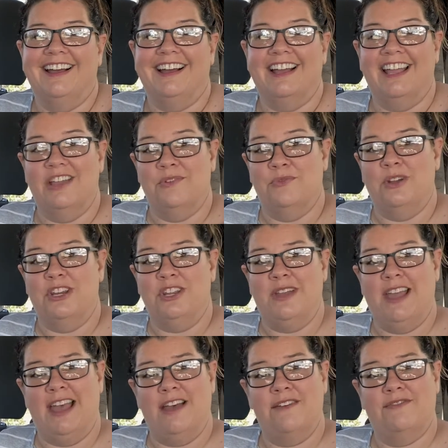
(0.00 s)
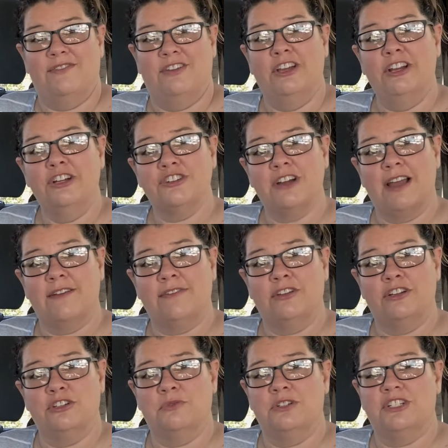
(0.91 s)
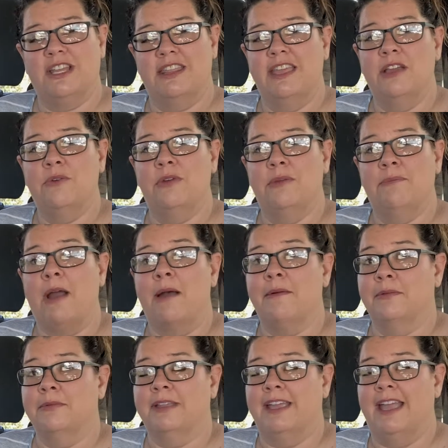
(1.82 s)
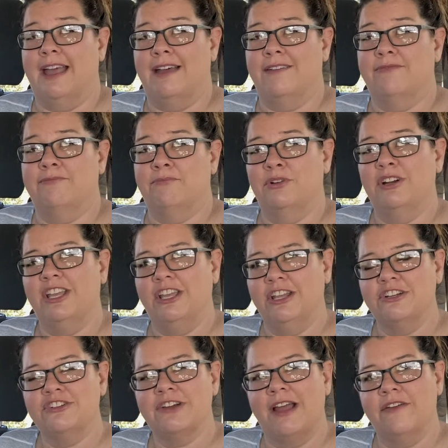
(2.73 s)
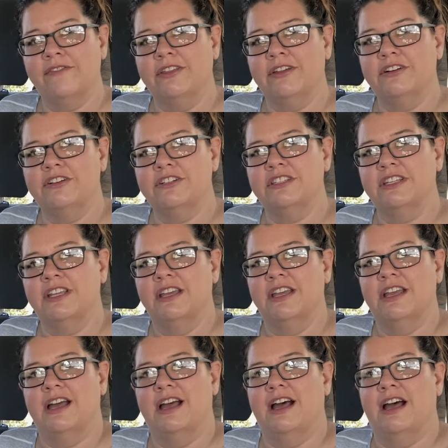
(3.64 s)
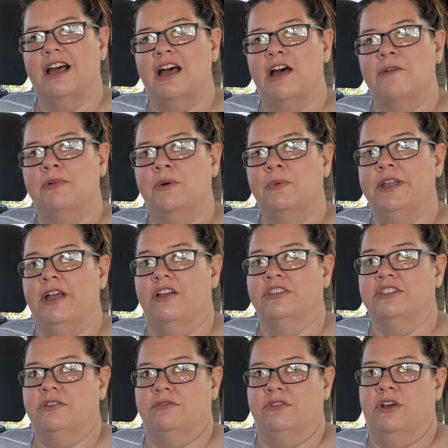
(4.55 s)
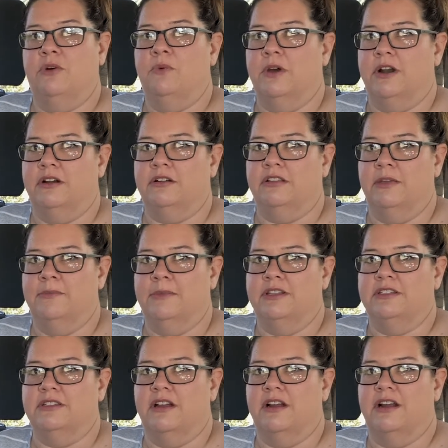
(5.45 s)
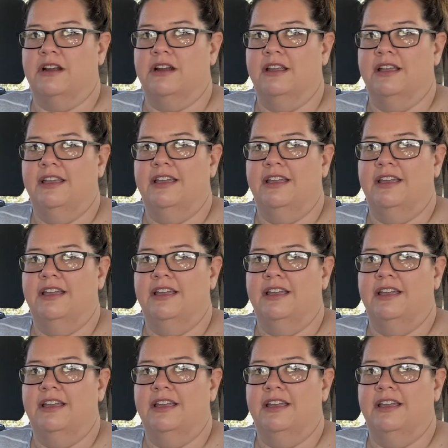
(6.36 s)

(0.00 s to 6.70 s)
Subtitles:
When you have good travelers, which I think we probably have pretty good travelers, but we also know what our limits are.